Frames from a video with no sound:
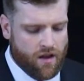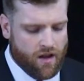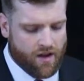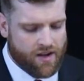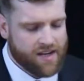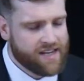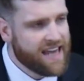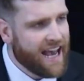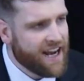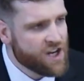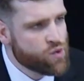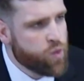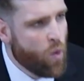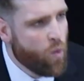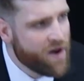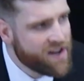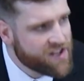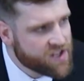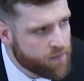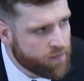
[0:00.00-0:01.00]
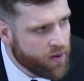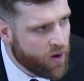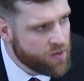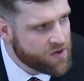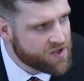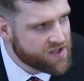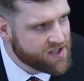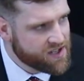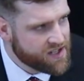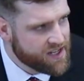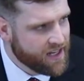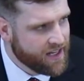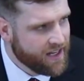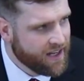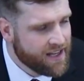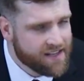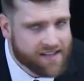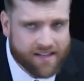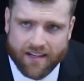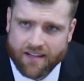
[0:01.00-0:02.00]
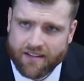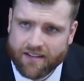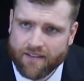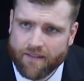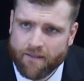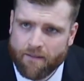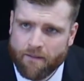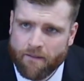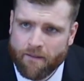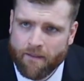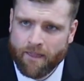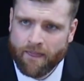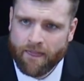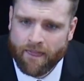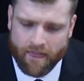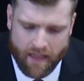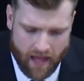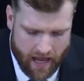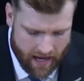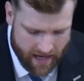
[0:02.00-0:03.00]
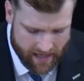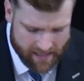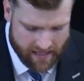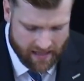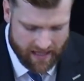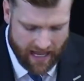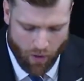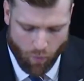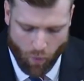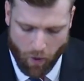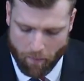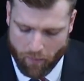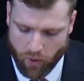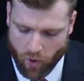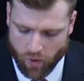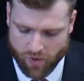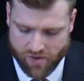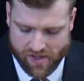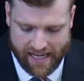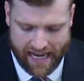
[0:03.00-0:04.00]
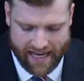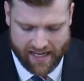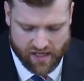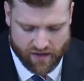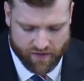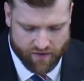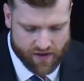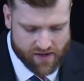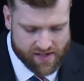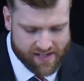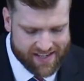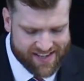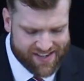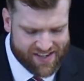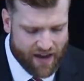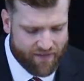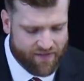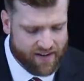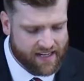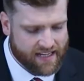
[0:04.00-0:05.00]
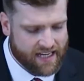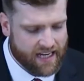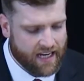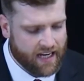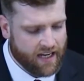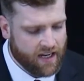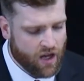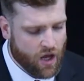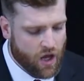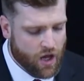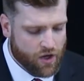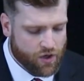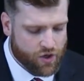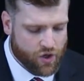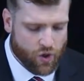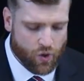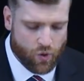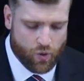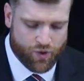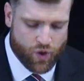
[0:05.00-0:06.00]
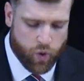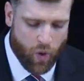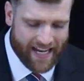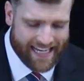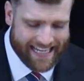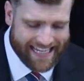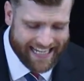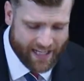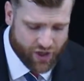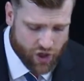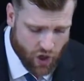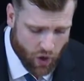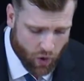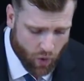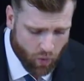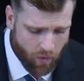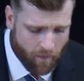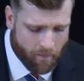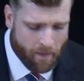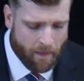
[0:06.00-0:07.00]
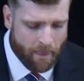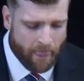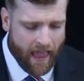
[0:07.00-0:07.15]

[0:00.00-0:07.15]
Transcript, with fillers: Because that's what we're supposed to see, isn't it? Isn't that what Paul says in verses 17 to 22?